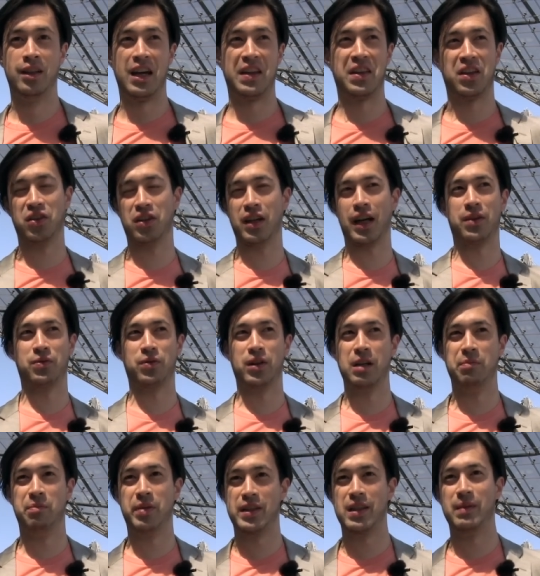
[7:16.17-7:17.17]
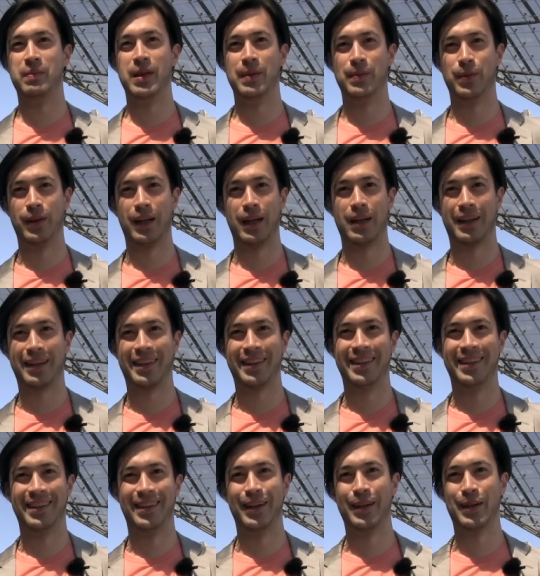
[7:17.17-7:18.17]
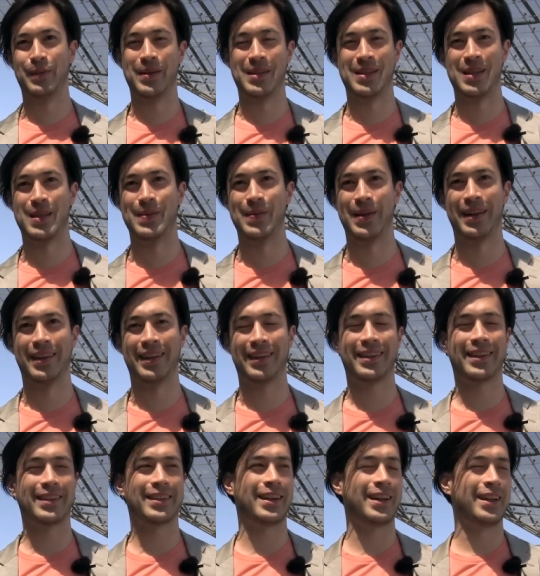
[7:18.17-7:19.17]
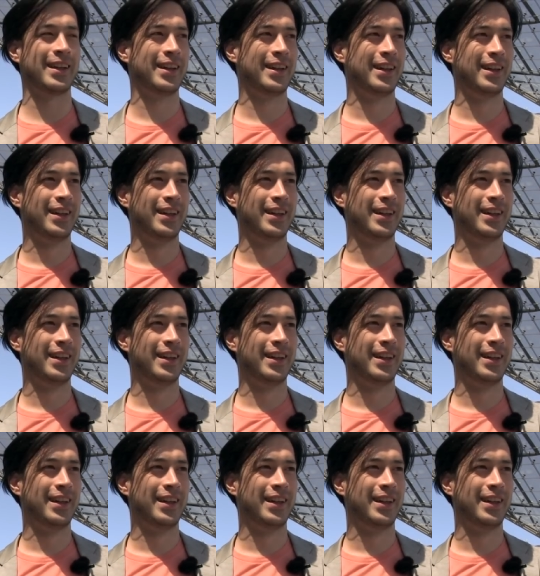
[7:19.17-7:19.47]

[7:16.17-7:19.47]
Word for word: and then you had really busy people like you know businessmen, things like that.